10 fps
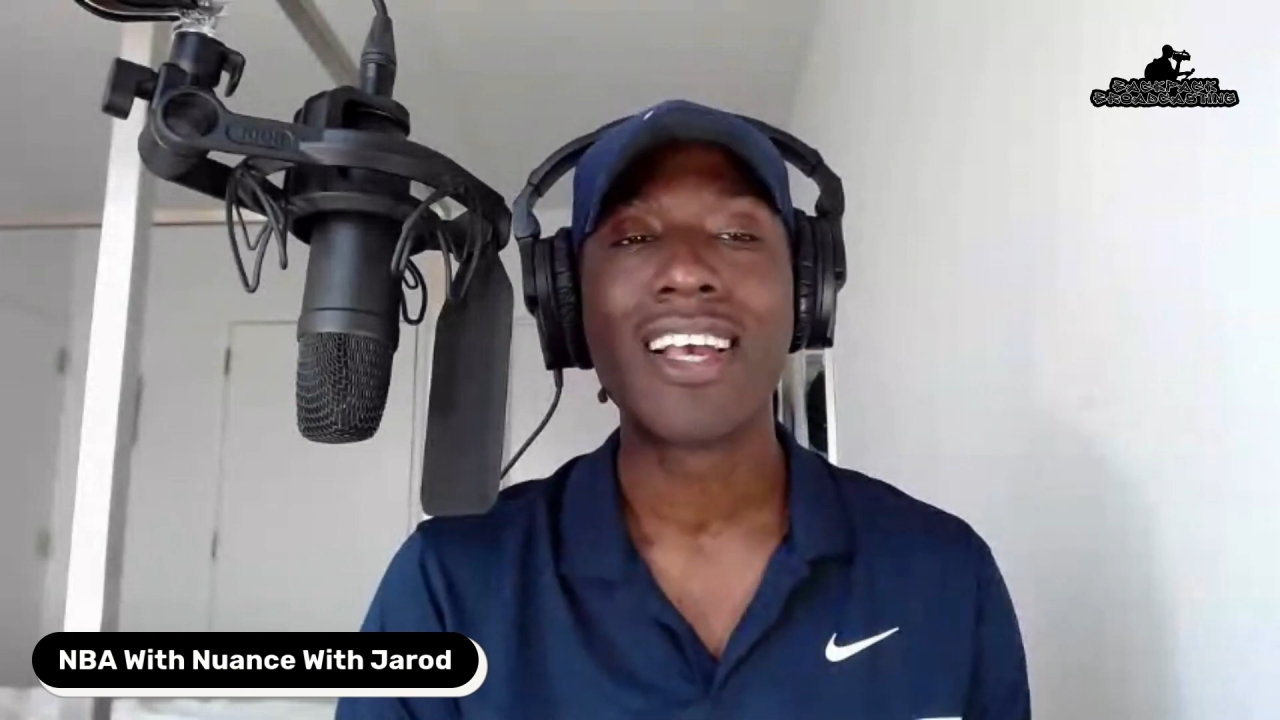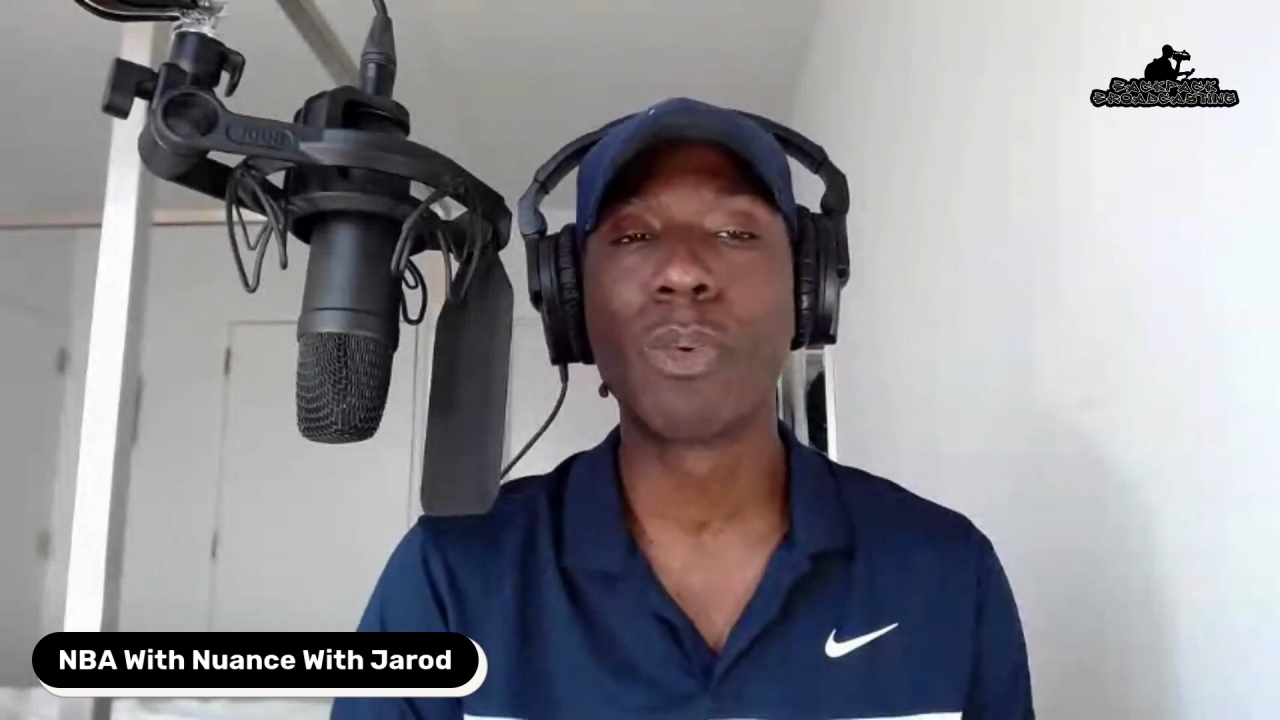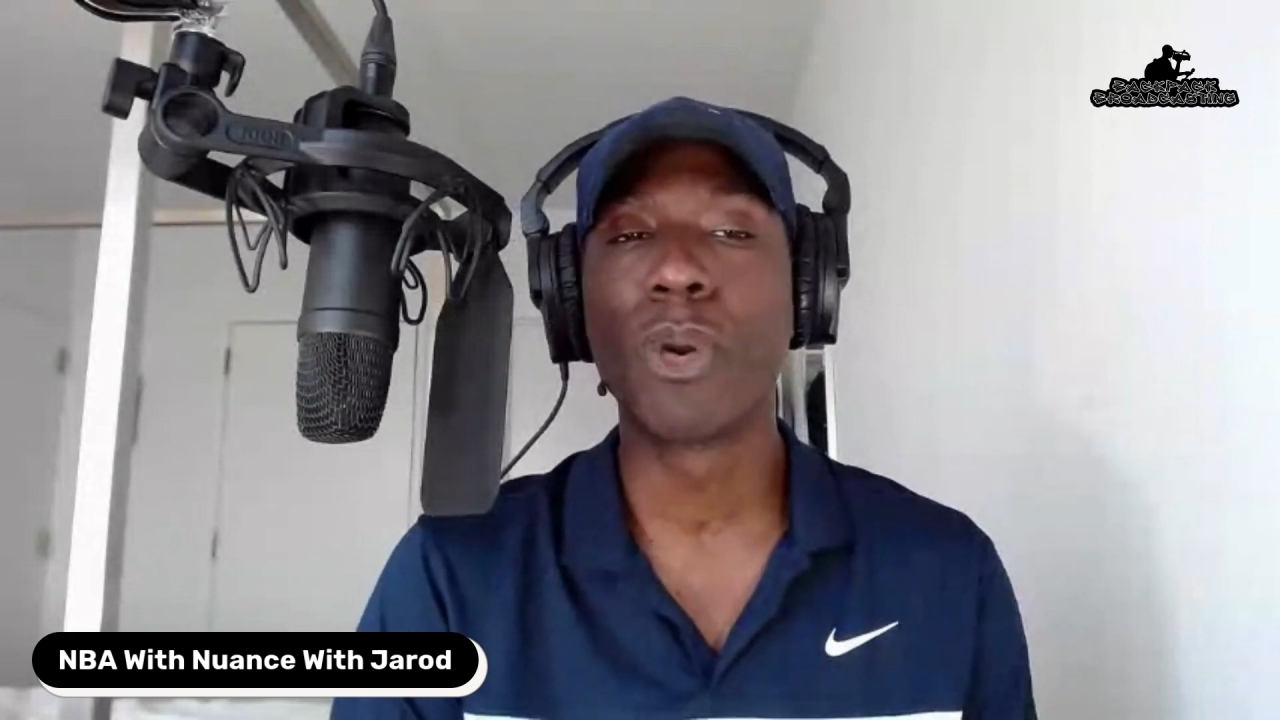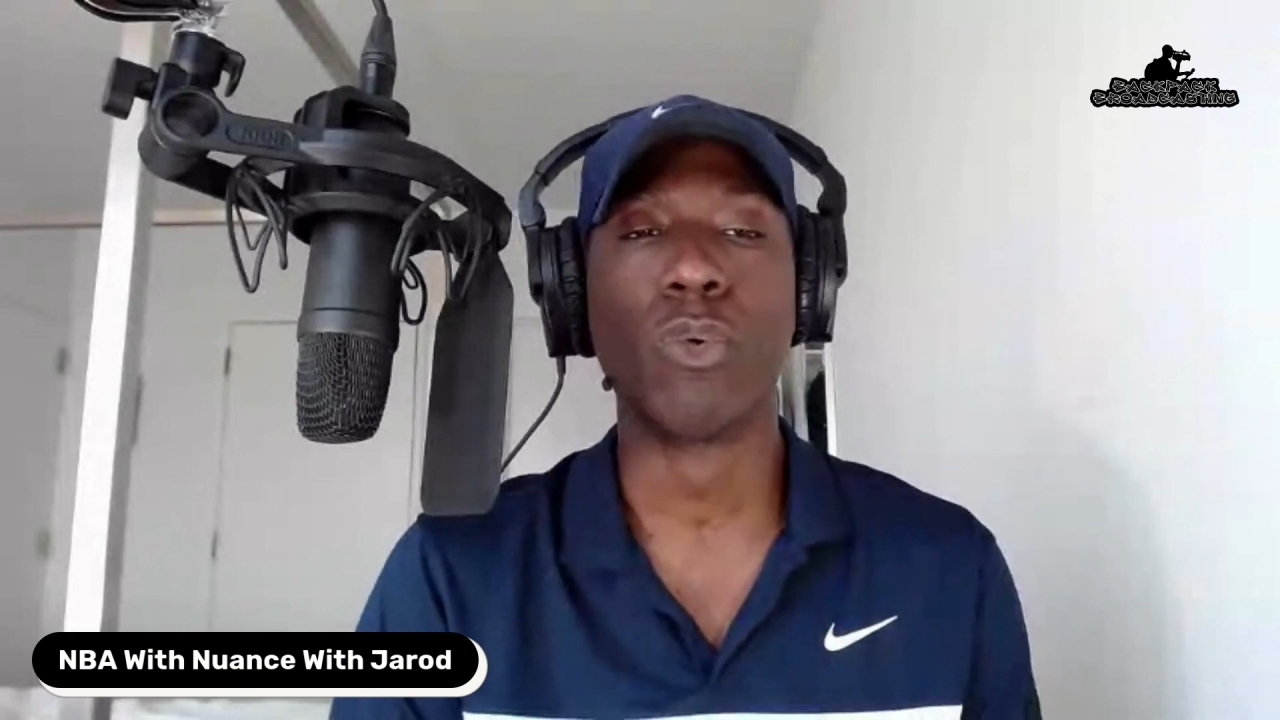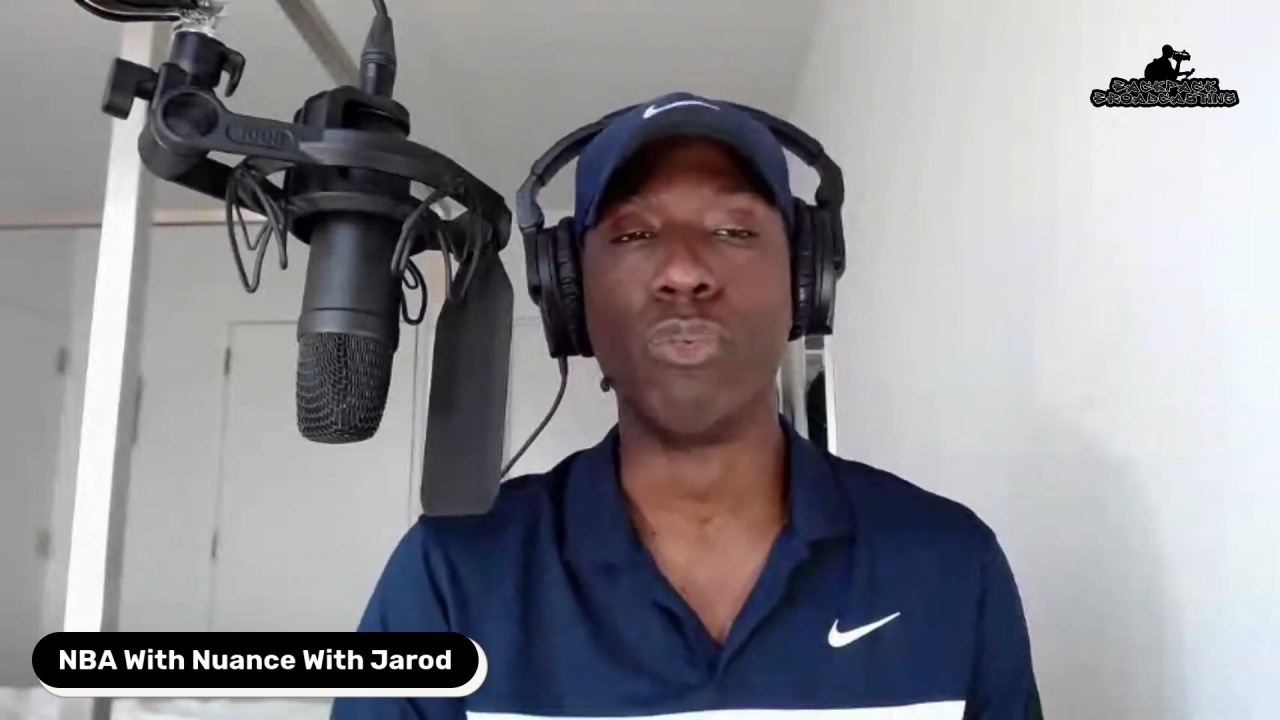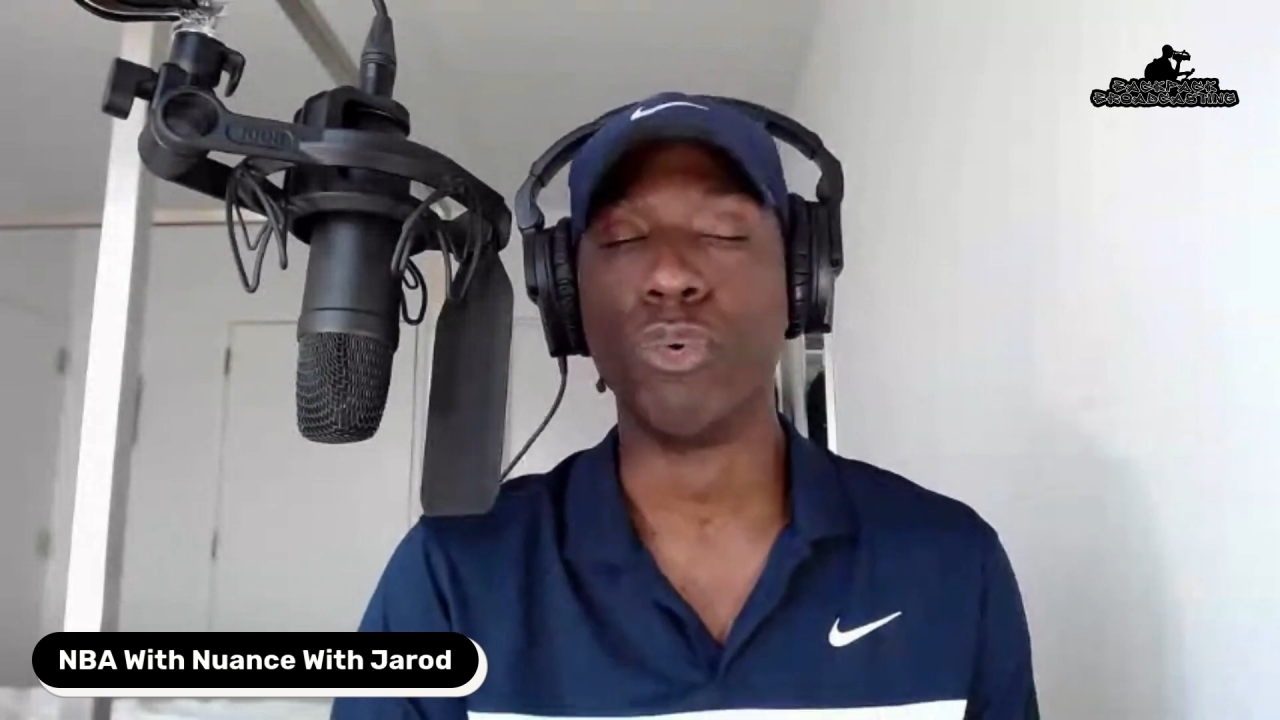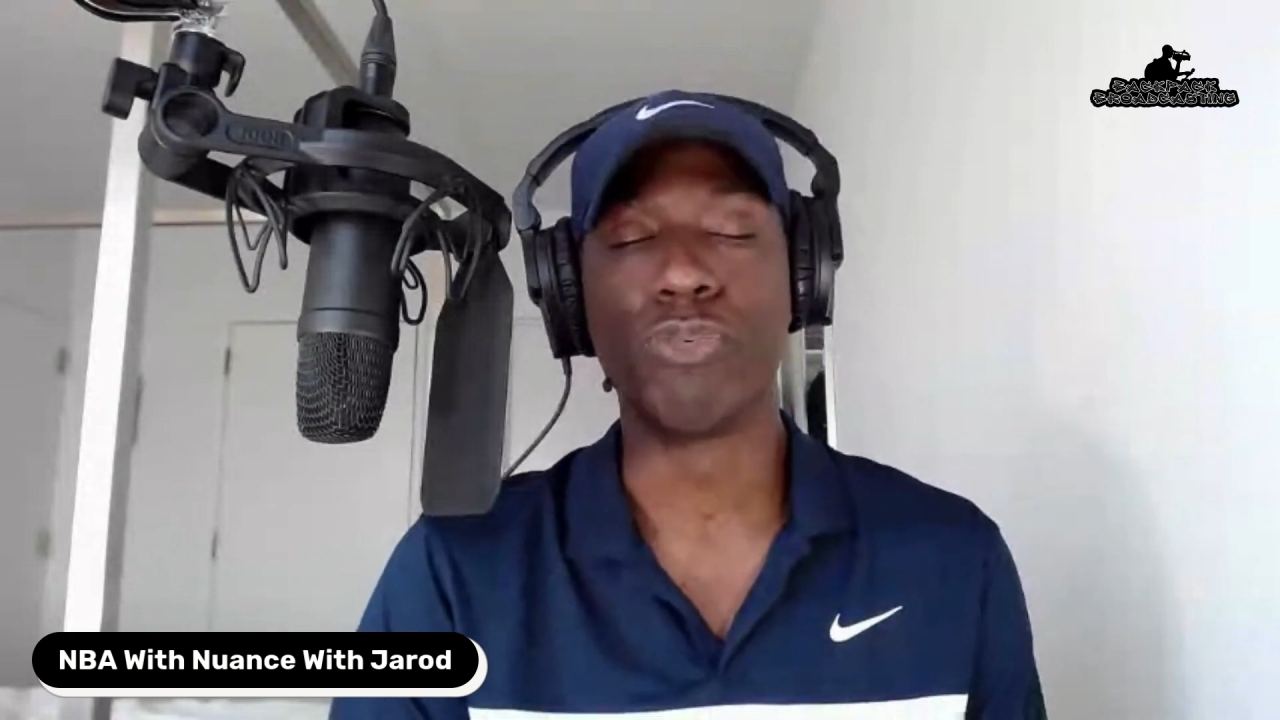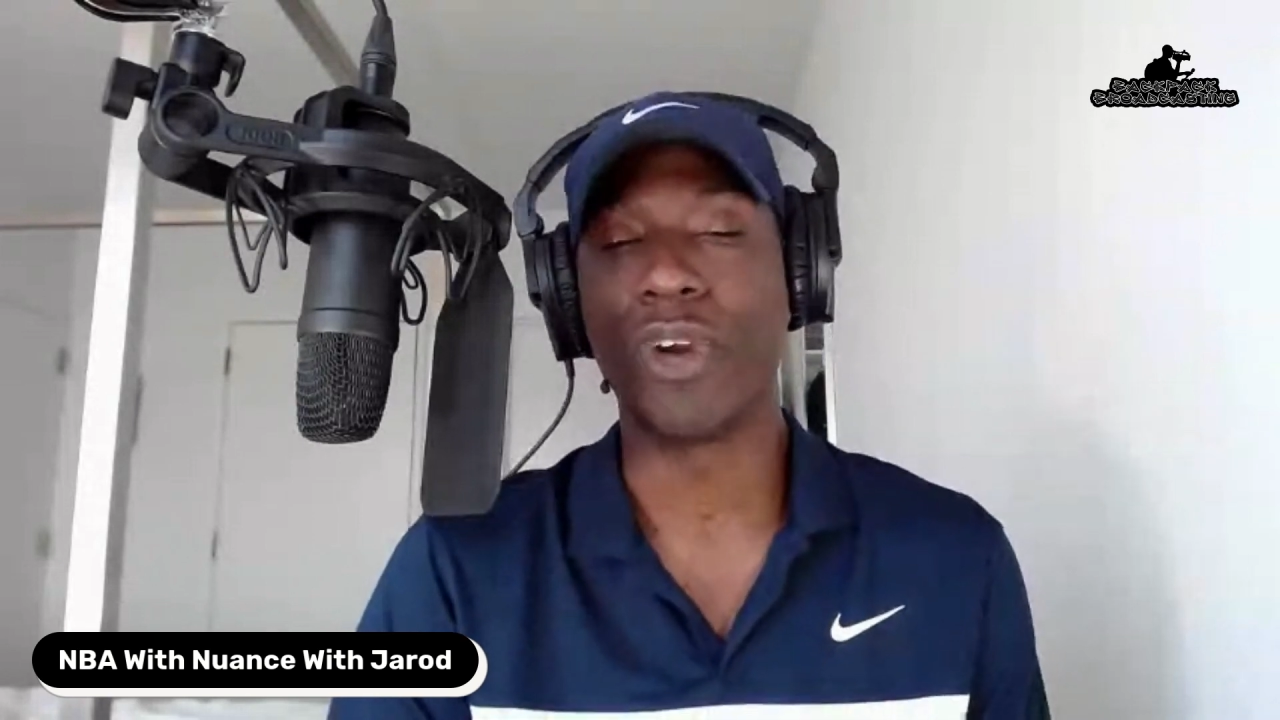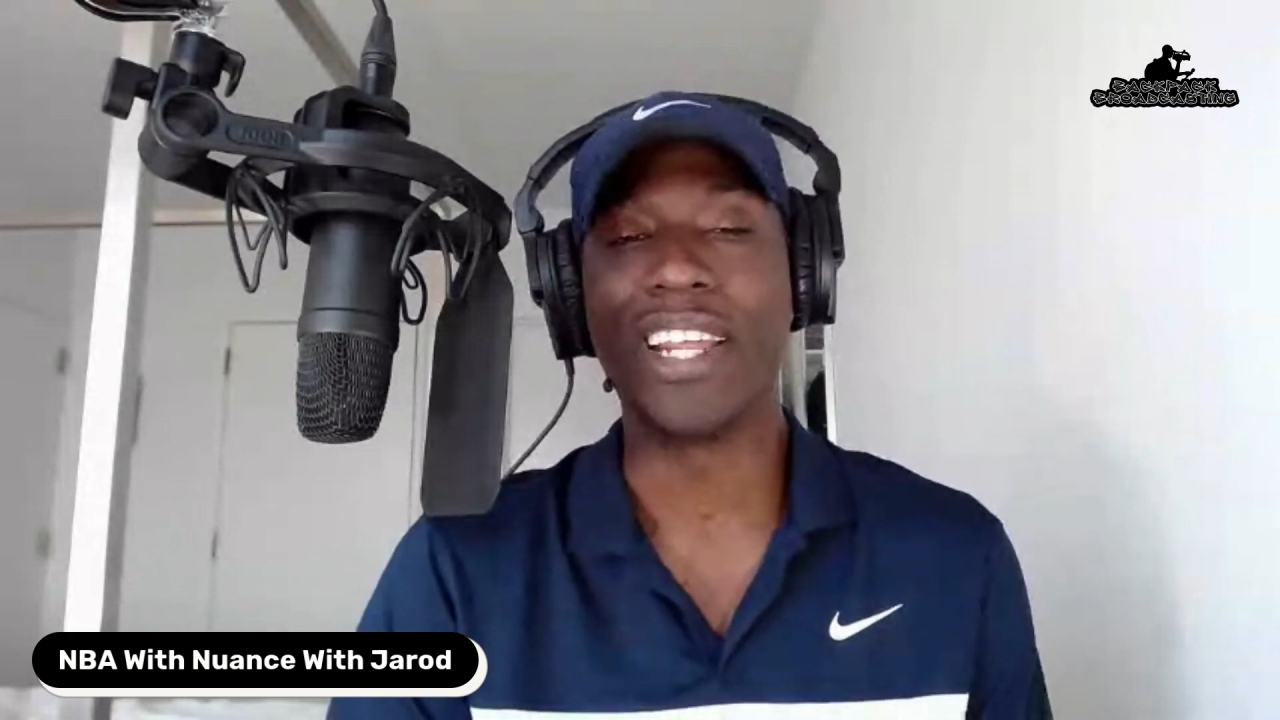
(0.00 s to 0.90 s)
So we don't root for